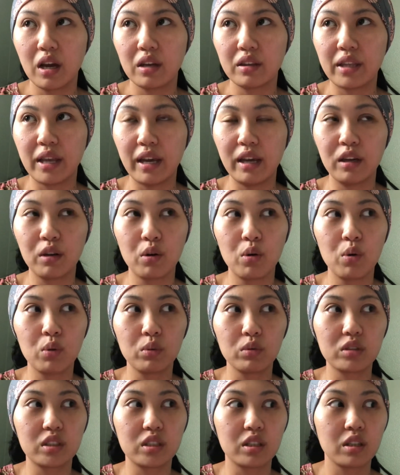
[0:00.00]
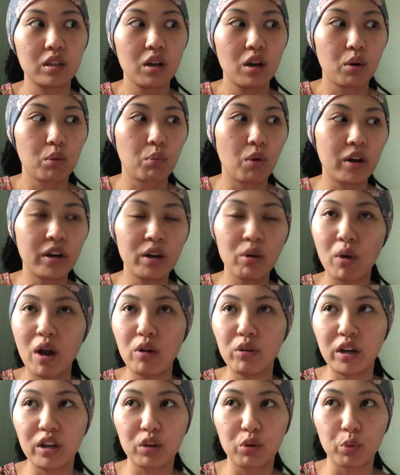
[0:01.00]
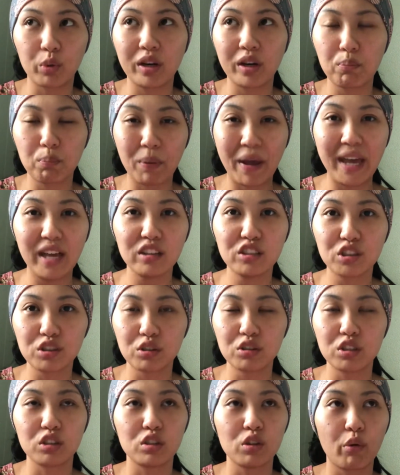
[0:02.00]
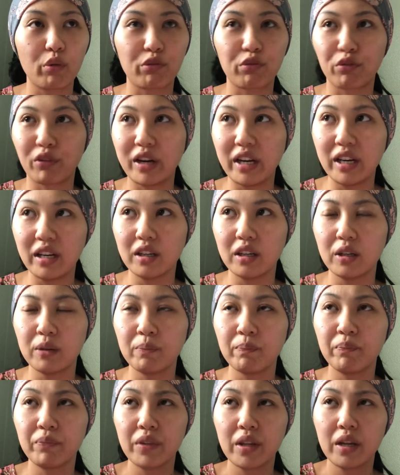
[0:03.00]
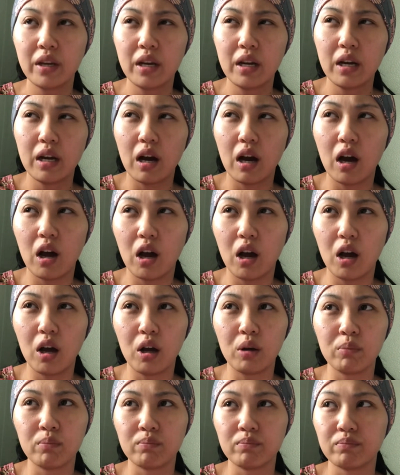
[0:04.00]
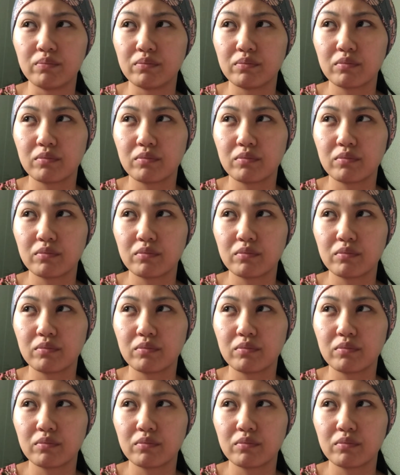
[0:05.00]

They don't run around in green pastures, no freedom. Um,